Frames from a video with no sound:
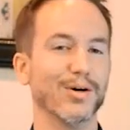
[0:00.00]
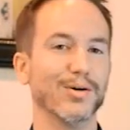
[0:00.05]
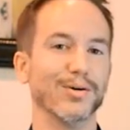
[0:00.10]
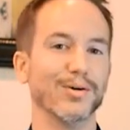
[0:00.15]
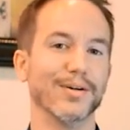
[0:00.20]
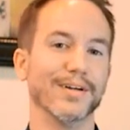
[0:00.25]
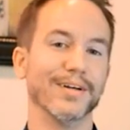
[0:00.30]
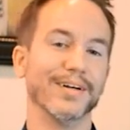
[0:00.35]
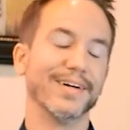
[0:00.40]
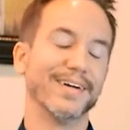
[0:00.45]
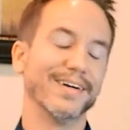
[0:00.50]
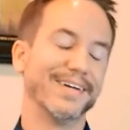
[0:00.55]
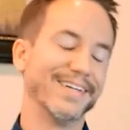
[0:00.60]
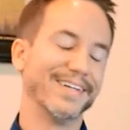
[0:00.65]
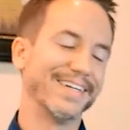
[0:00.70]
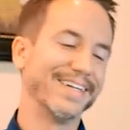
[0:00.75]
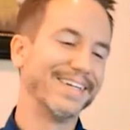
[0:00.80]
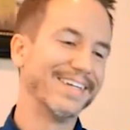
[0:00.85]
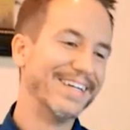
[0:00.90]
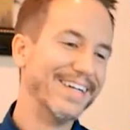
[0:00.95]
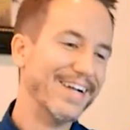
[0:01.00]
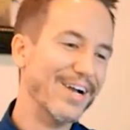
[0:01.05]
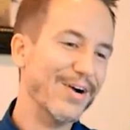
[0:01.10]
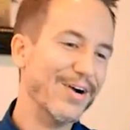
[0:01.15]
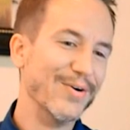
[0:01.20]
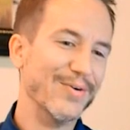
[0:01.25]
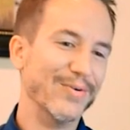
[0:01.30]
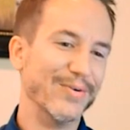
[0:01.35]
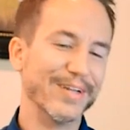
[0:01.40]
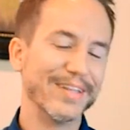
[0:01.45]
Oh yeah,
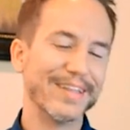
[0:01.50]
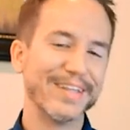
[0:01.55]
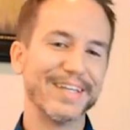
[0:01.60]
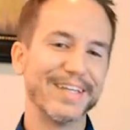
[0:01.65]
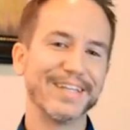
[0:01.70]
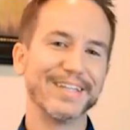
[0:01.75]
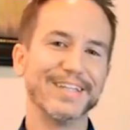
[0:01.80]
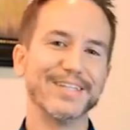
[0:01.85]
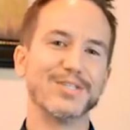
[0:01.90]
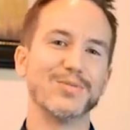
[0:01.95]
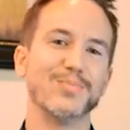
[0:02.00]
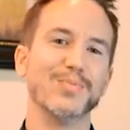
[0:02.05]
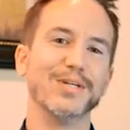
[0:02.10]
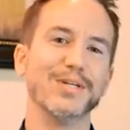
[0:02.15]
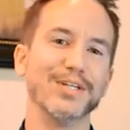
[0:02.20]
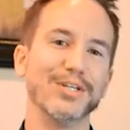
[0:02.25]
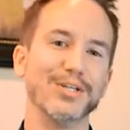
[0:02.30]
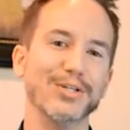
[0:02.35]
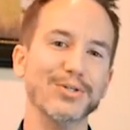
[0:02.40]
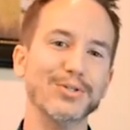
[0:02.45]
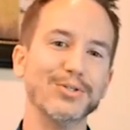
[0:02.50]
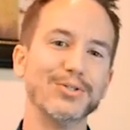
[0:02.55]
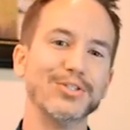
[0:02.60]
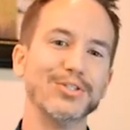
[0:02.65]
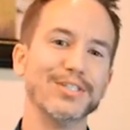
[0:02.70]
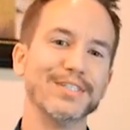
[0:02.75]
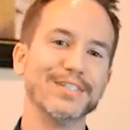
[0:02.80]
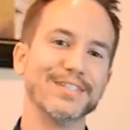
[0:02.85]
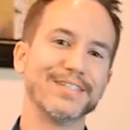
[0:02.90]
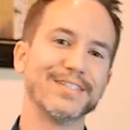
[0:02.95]
one thing that's been
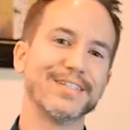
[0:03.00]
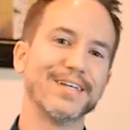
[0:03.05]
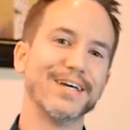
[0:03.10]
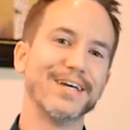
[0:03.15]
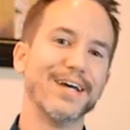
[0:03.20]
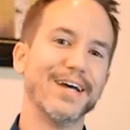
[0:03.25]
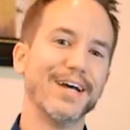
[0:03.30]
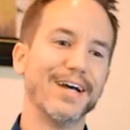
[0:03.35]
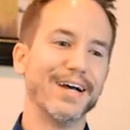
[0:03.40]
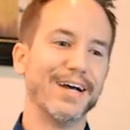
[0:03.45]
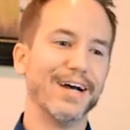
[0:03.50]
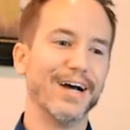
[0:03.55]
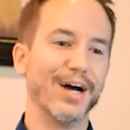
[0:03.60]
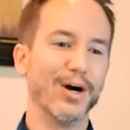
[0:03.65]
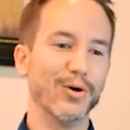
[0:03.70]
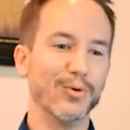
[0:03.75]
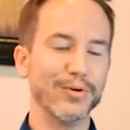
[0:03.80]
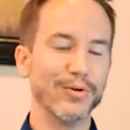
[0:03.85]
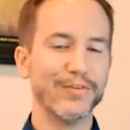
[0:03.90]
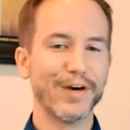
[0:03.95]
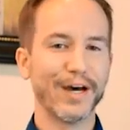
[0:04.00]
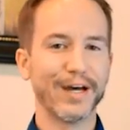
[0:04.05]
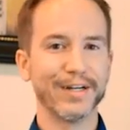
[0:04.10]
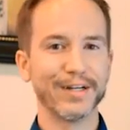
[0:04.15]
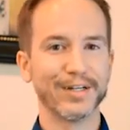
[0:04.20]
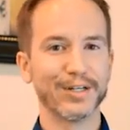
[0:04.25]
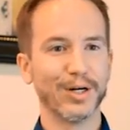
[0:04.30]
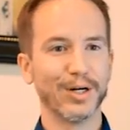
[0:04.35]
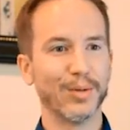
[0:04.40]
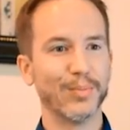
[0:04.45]
huge is we've
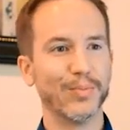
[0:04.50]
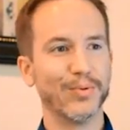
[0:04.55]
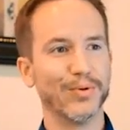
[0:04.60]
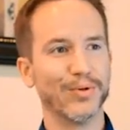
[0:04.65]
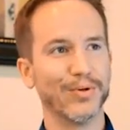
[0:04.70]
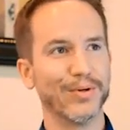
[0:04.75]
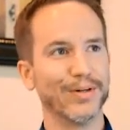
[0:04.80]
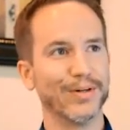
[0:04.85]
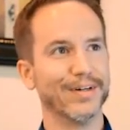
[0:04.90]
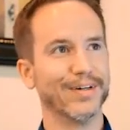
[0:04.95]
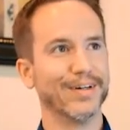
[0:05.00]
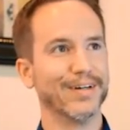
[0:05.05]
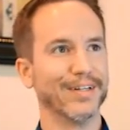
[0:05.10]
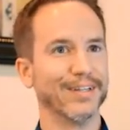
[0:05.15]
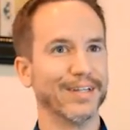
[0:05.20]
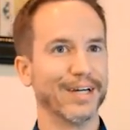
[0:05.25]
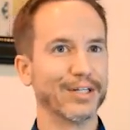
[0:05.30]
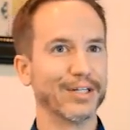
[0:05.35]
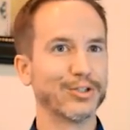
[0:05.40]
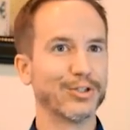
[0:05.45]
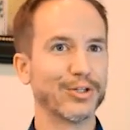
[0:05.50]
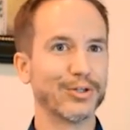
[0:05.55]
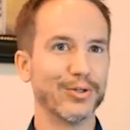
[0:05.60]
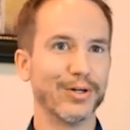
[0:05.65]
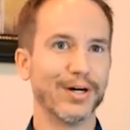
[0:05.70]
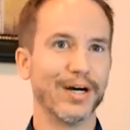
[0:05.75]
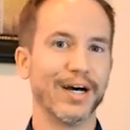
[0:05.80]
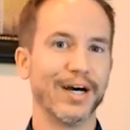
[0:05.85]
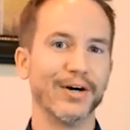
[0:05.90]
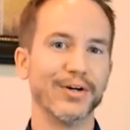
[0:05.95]
had a couple
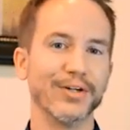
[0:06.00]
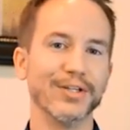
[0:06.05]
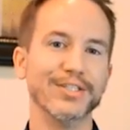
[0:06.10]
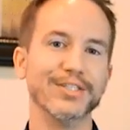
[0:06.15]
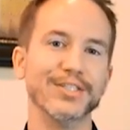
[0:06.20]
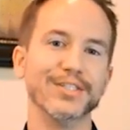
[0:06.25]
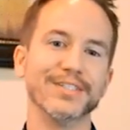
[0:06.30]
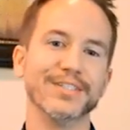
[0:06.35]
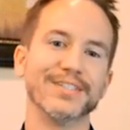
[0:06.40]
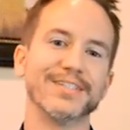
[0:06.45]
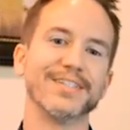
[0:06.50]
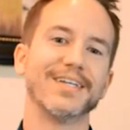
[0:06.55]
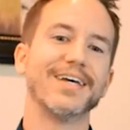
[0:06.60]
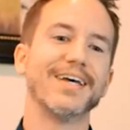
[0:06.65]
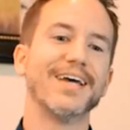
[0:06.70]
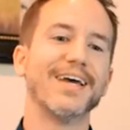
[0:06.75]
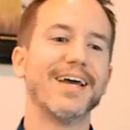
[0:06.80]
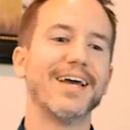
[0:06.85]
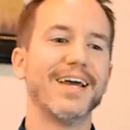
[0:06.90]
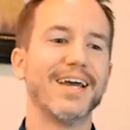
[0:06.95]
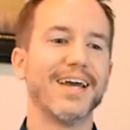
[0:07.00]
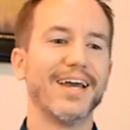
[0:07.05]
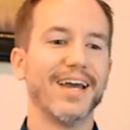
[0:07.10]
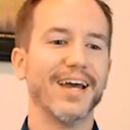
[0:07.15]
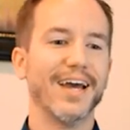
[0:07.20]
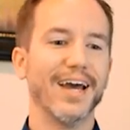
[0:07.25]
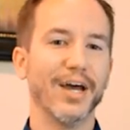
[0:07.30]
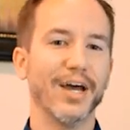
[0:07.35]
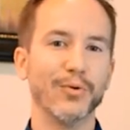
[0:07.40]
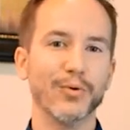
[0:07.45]
electrical outages,
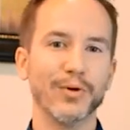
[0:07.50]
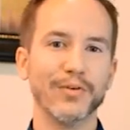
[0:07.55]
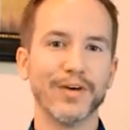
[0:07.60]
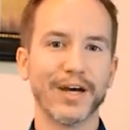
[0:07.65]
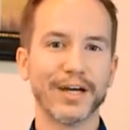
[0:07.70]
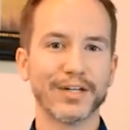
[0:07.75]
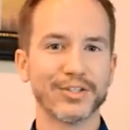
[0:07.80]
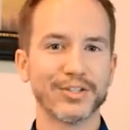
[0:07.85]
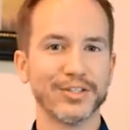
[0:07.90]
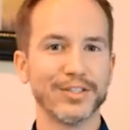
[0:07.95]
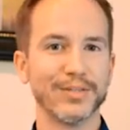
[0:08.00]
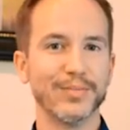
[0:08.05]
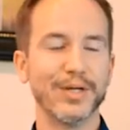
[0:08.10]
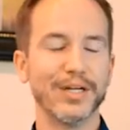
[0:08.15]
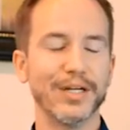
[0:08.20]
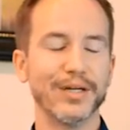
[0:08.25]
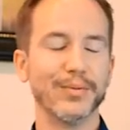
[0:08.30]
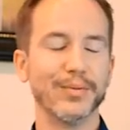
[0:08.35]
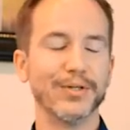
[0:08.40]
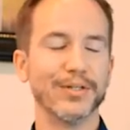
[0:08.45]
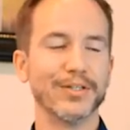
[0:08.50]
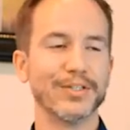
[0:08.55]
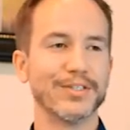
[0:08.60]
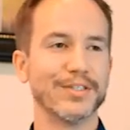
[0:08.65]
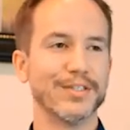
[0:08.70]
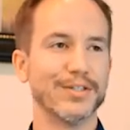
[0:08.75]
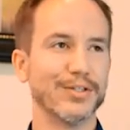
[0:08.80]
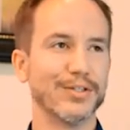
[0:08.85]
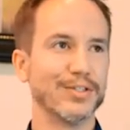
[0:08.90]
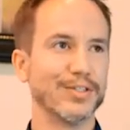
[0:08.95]
and we've actually been able to
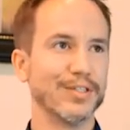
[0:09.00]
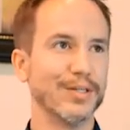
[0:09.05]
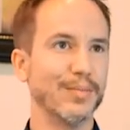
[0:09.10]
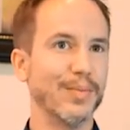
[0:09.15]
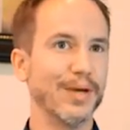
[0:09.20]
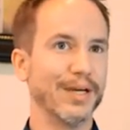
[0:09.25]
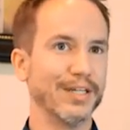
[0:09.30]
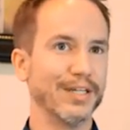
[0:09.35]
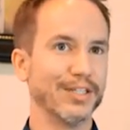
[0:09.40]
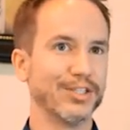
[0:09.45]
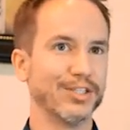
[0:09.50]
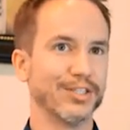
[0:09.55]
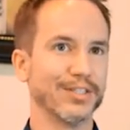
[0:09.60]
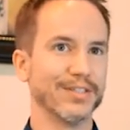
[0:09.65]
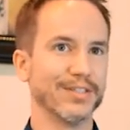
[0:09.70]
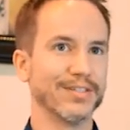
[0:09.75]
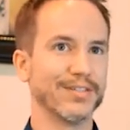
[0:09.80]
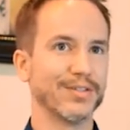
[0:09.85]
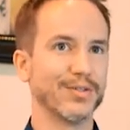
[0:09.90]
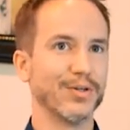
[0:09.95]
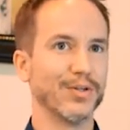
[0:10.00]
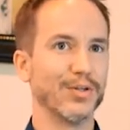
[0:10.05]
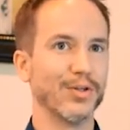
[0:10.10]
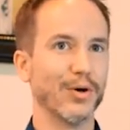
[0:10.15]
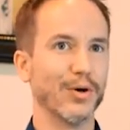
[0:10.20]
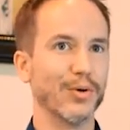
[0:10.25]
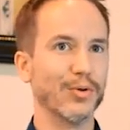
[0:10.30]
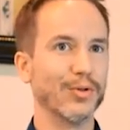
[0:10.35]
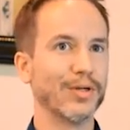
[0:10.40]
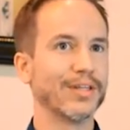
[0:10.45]
still see patients.
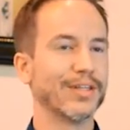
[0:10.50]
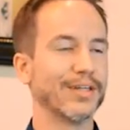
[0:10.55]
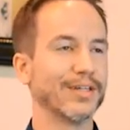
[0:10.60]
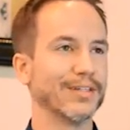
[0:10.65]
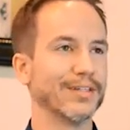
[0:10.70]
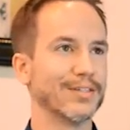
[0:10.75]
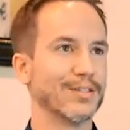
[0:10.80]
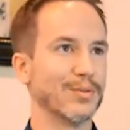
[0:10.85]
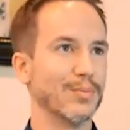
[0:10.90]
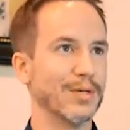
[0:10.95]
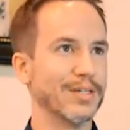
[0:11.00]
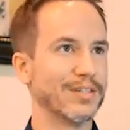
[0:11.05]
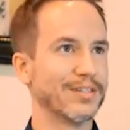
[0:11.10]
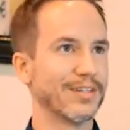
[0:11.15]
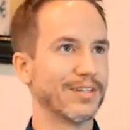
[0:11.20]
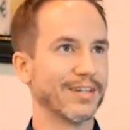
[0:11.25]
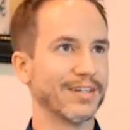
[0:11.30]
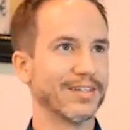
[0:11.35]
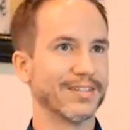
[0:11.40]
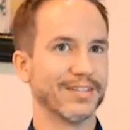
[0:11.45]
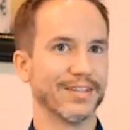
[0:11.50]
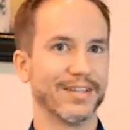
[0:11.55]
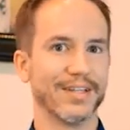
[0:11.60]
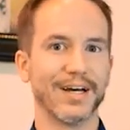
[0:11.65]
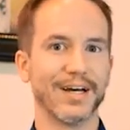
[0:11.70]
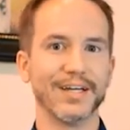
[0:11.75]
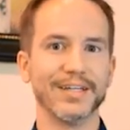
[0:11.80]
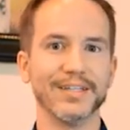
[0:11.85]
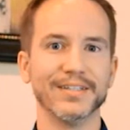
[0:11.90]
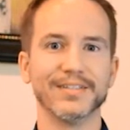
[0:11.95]
The only thing that's missing is
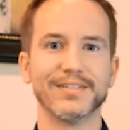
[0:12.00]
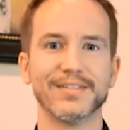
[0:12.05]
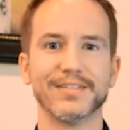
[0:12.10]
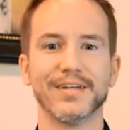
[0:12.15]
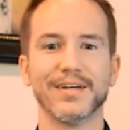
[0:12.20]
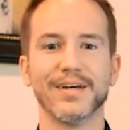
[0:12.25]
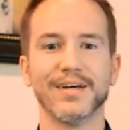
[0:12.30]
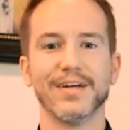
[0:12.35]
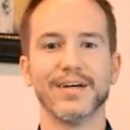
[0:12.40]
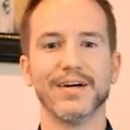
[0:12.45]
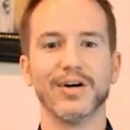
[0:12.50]
lights.